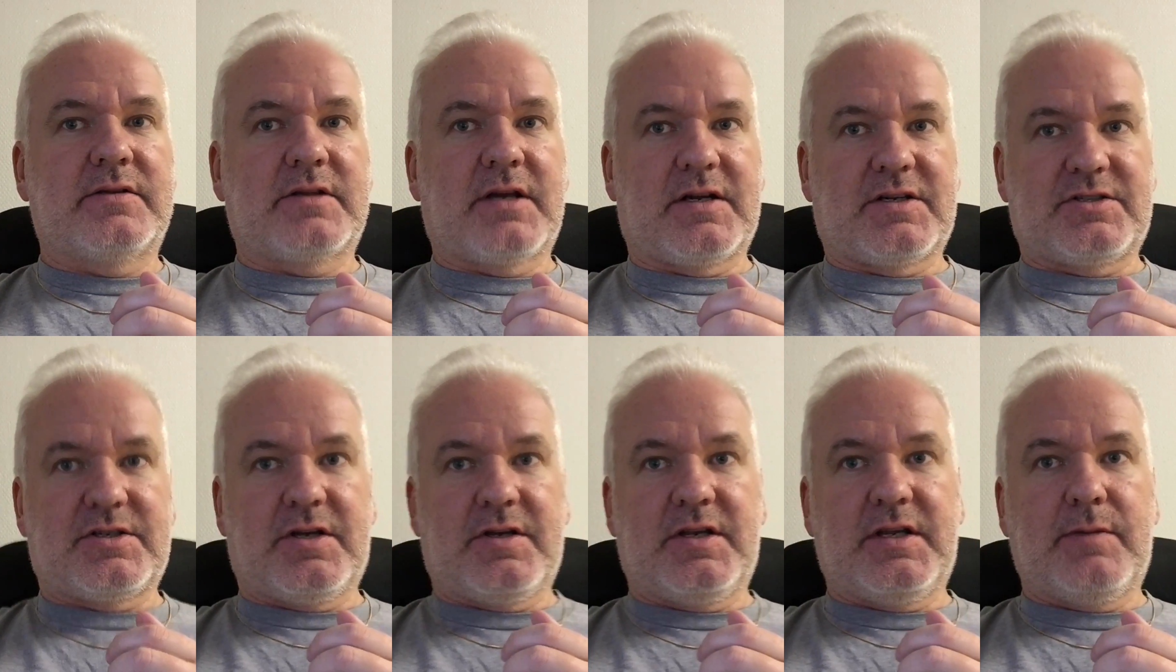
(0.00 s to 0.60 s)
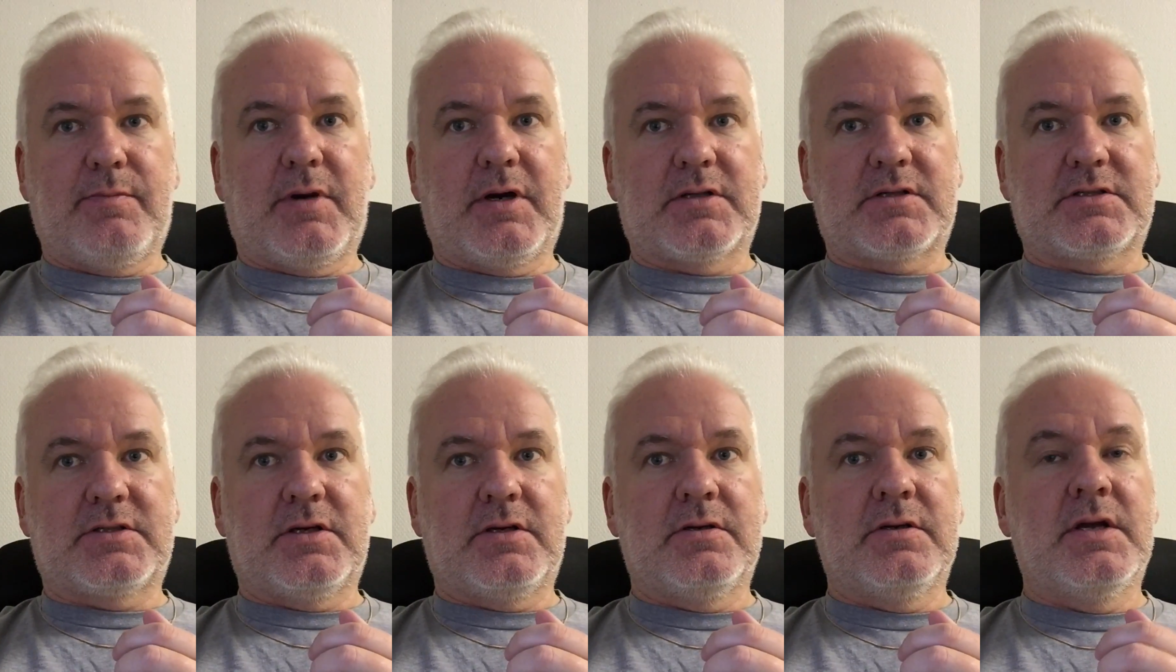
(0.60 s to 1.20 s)
Touch ID
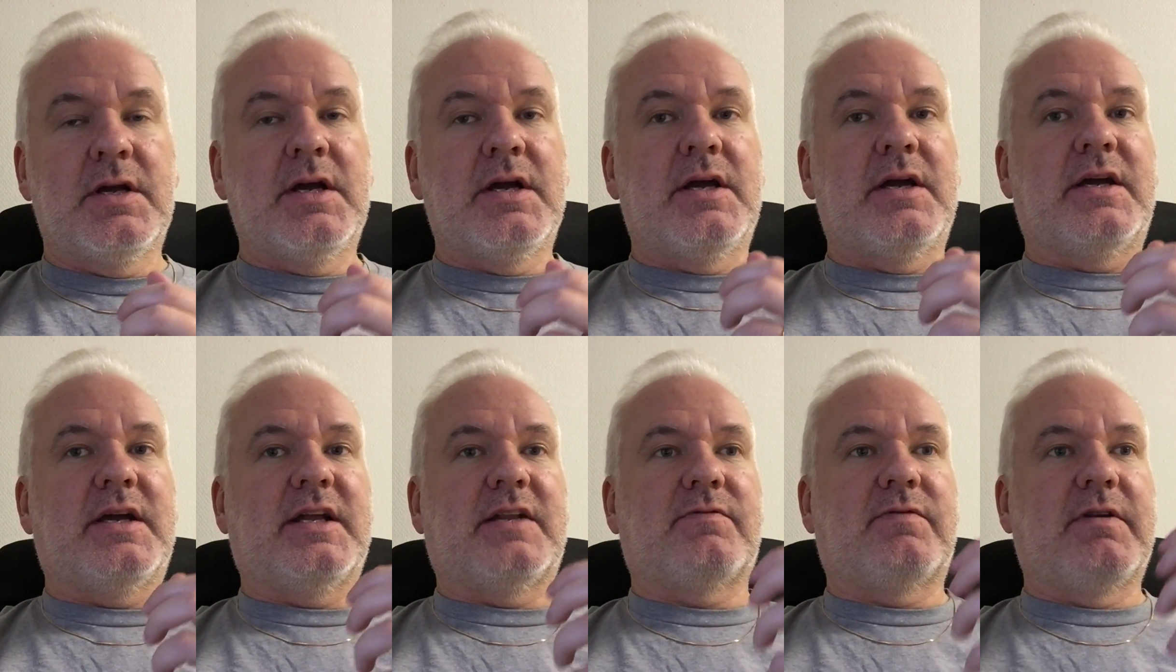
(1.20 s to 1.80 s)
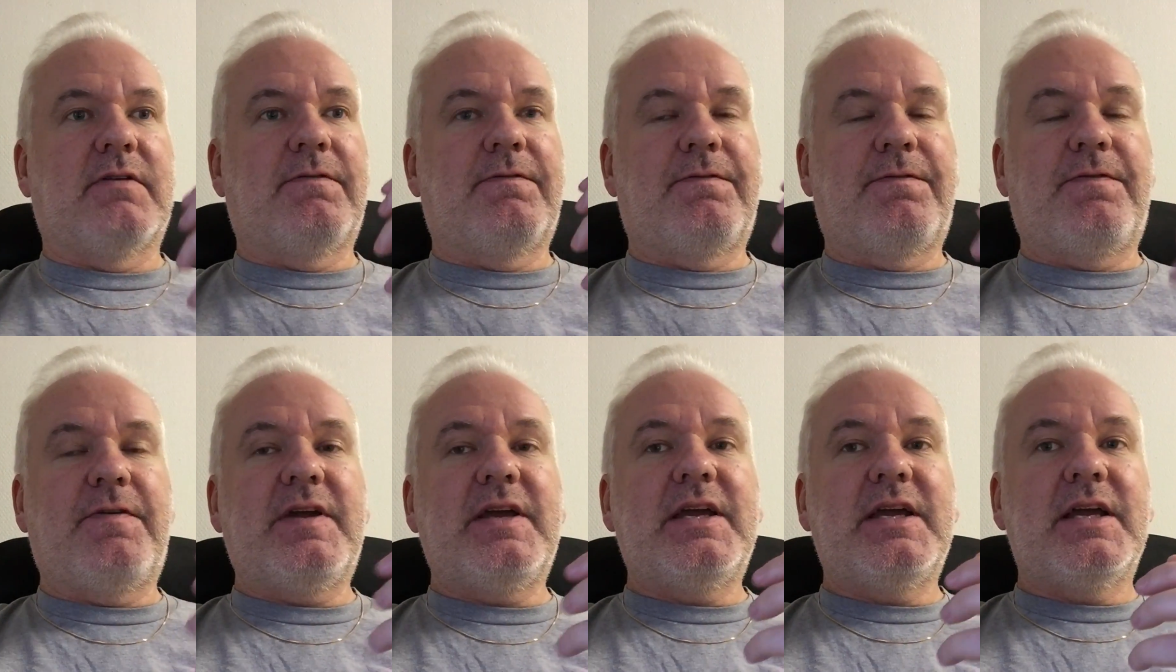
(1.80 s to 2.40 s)
button, it will
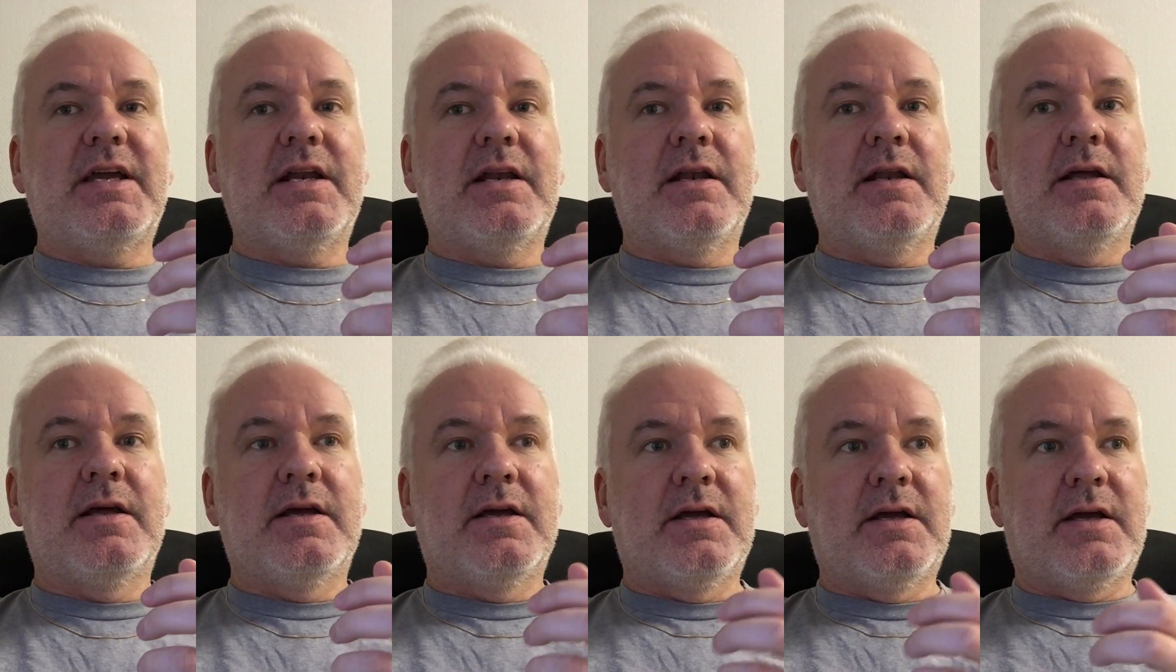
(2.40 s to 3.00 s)
feel